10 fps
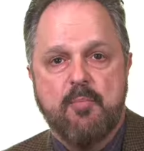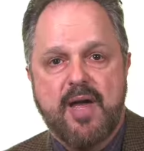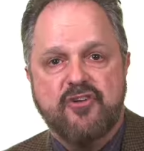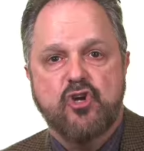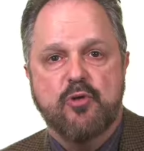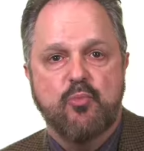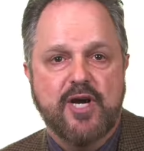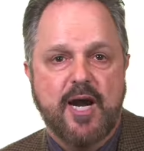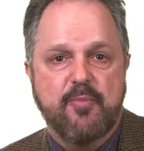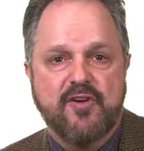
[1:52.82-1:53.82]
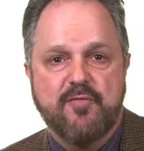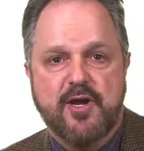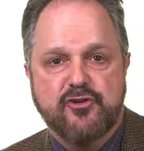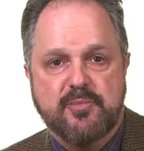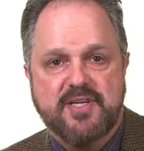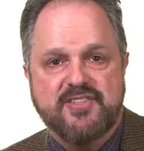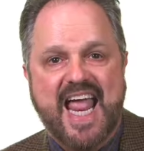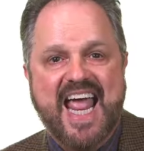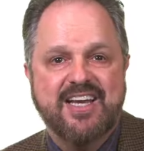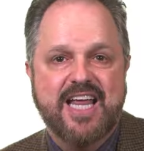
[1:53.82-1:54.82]
Based on preoperative measurements
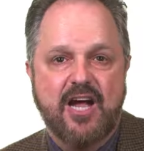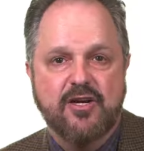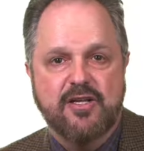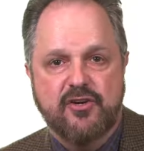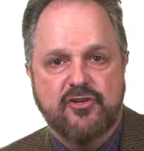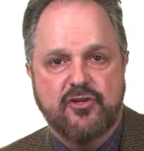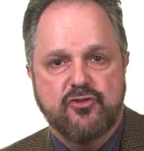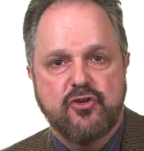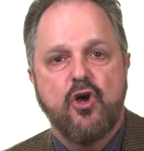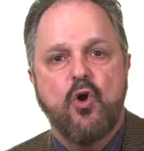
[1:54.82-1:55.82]
and calculations,